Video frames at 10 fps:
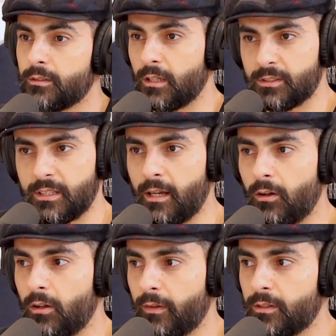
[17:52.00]
Is that
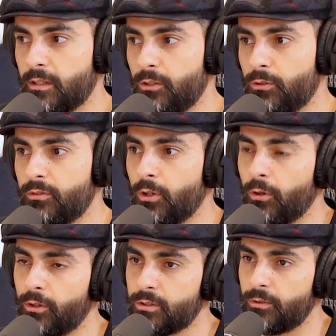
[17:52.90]
all things that you've
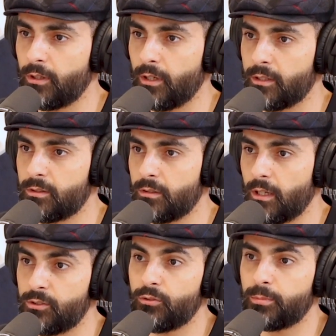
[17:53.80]
noticed really
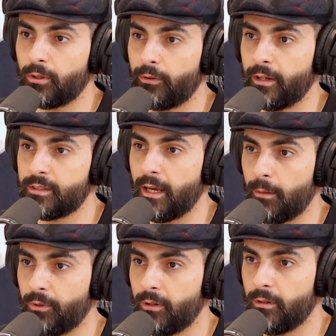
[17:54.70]
as you've progressed
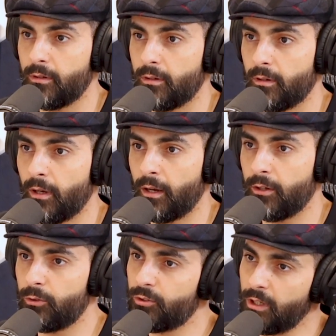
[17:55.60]
happen? And then
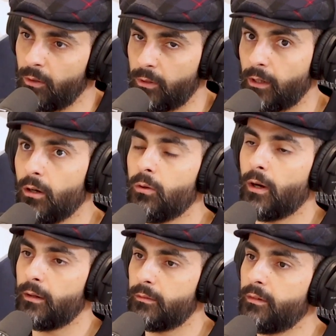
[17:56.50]
you just kind of like, oh,
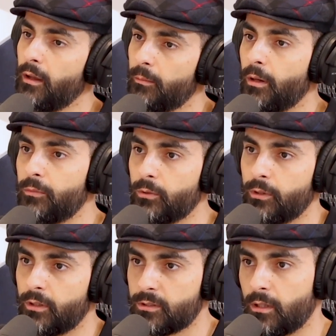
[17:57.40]
damn, I'm
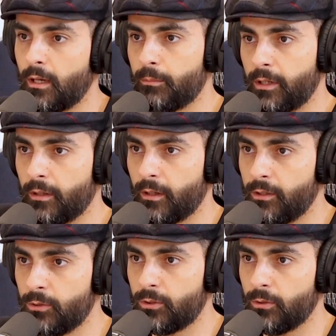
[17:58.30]
doing this a lot better than I
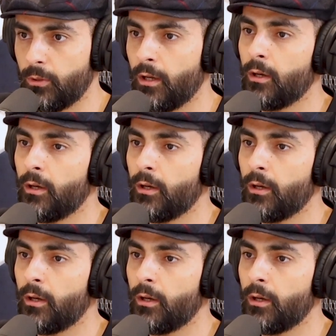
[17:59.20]
used to.